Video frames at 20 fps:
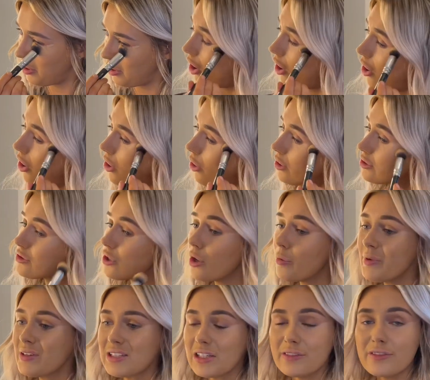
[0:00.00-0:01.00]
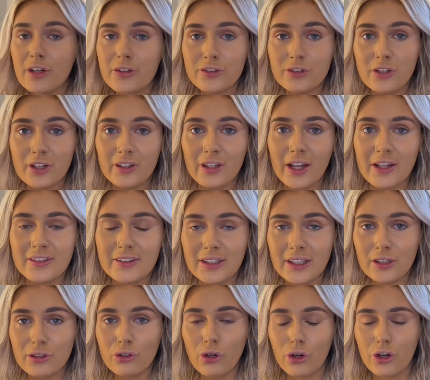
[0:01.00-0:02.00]
Oh, I told myself I was going to do that
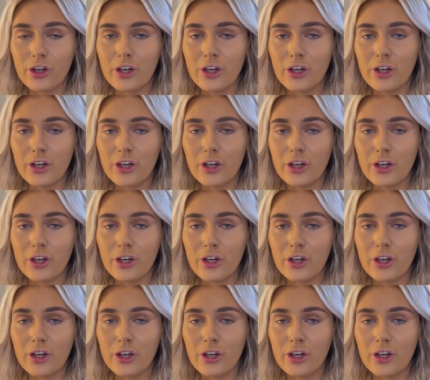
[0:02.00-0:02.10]
TikTok.